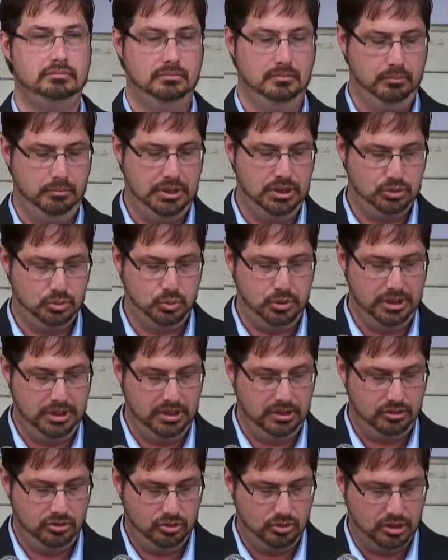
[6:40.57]

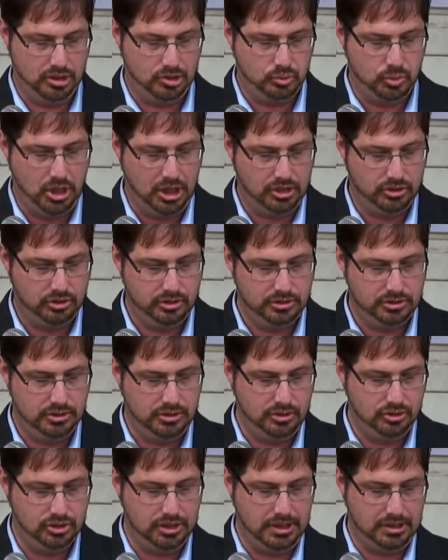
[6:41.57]
between George Washington
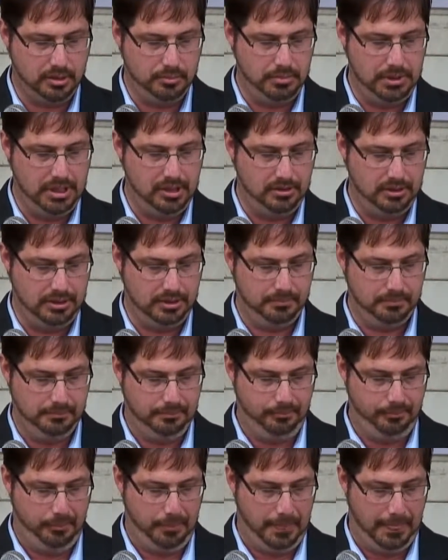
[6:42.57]
and Jacob Bayley.
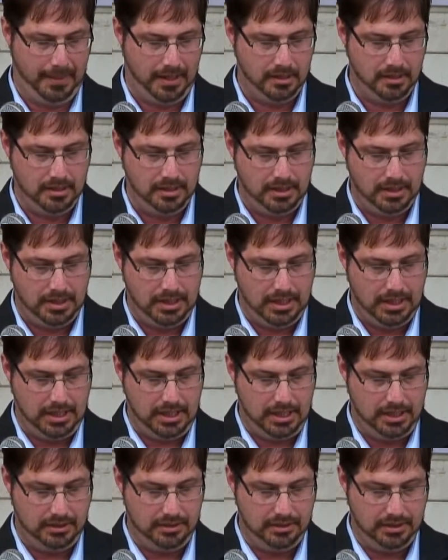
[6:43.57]

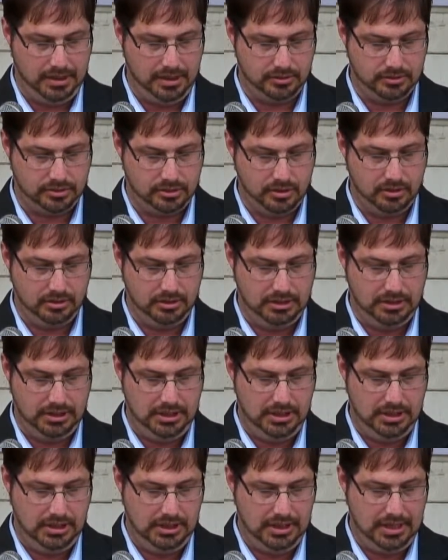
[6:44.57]
And certainly
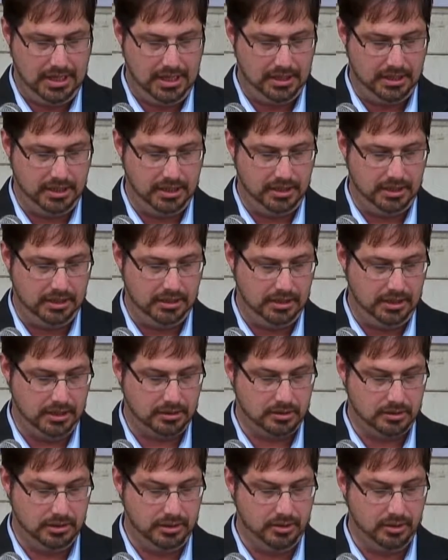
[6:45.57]
he had a
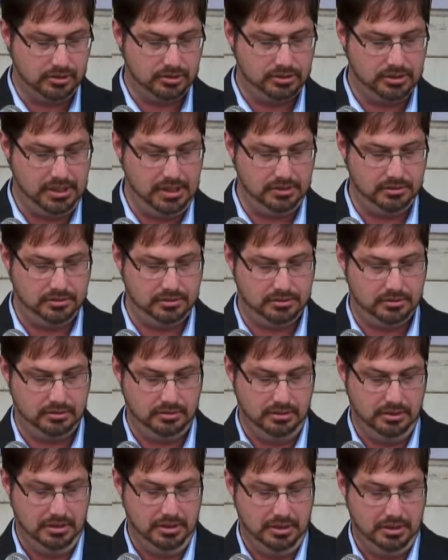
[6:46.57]
clear sense
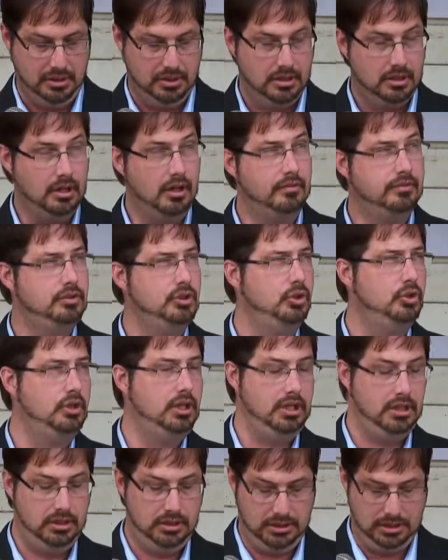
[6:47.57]
of
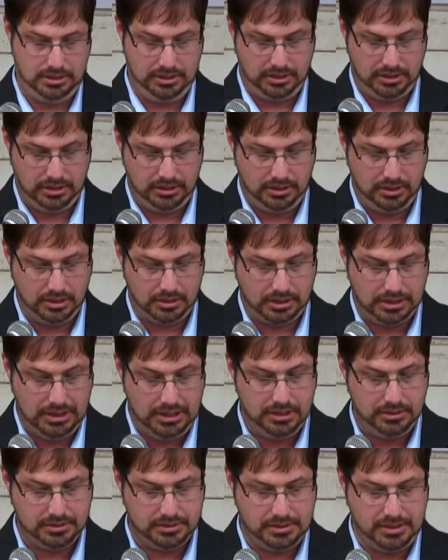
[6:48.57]
duty and a
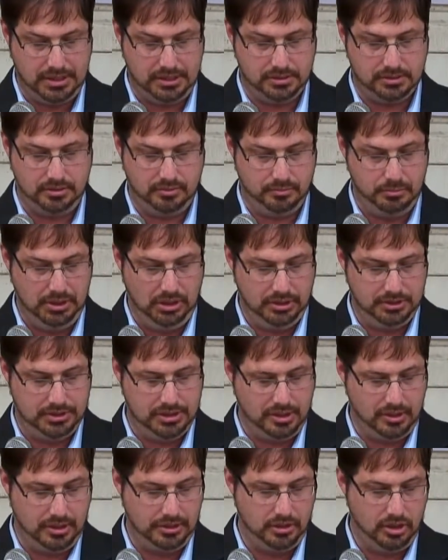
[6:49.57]
keen sense of
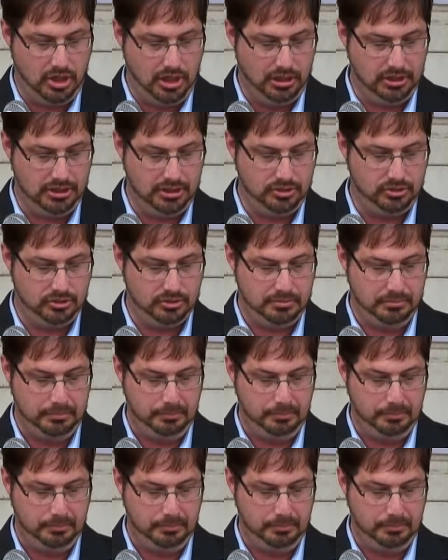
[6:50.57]
military knowledge.